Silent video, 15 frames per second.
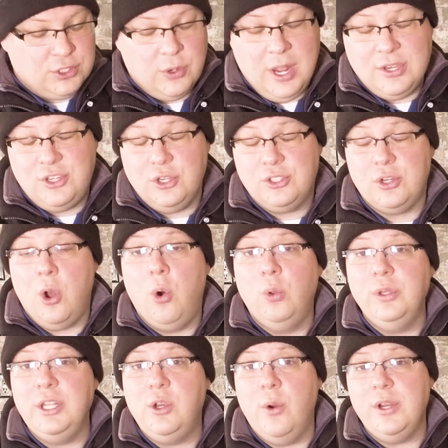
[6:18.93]
So it's just
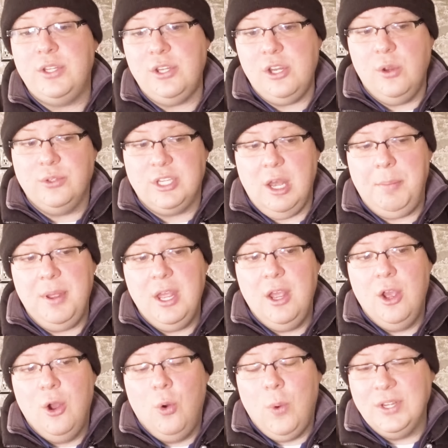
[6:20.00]
only going to use up
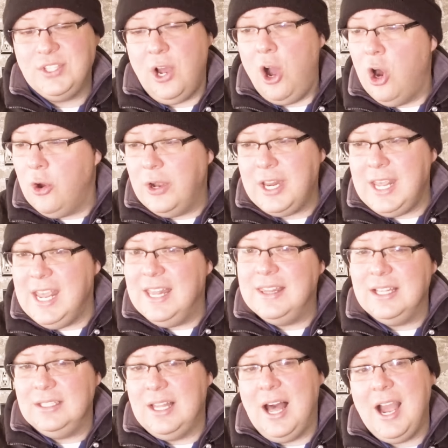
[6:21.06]
what's already
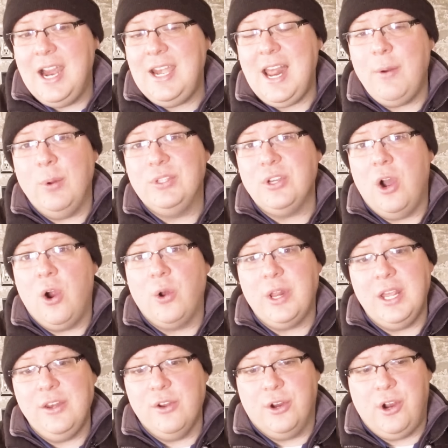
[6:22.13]
in the line and what's
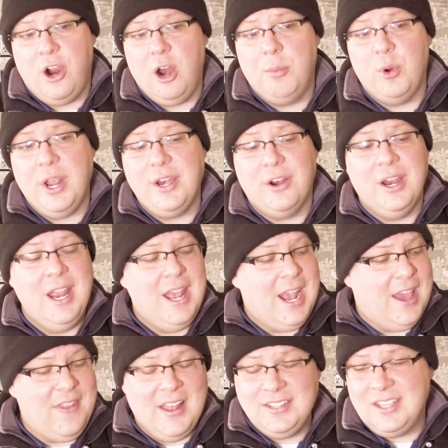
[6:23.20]
already in your carburetor,
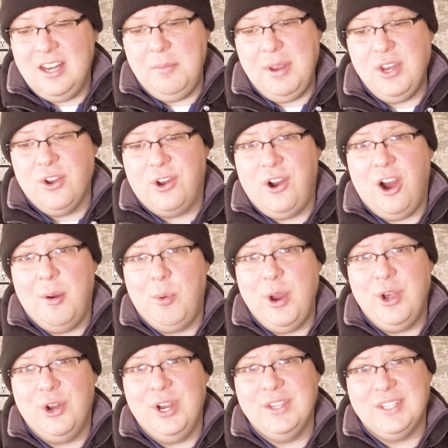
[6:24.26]
and that's gonna mean your
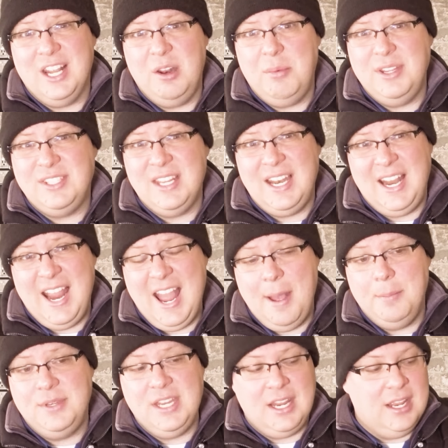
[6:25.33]
carburetor is gonna be sitting
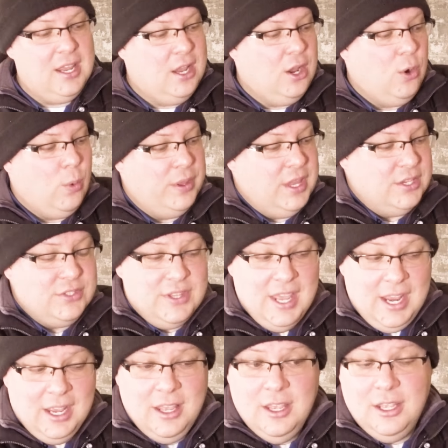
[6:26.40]
empty when this
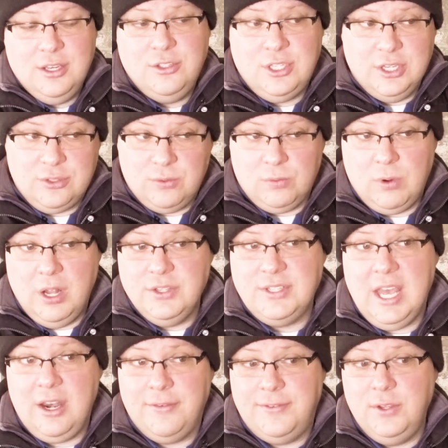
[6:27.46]
thing just
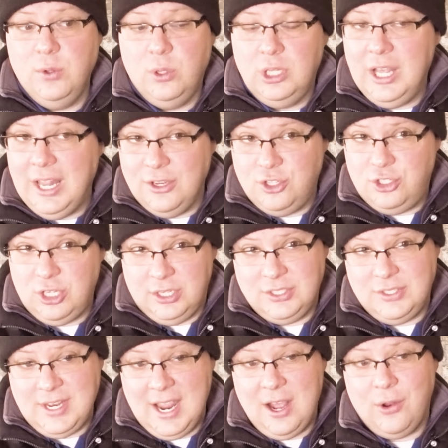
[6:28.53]
runs out of fuel and
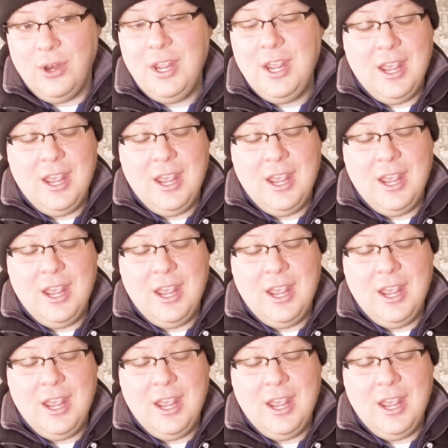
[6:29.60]
shuts down.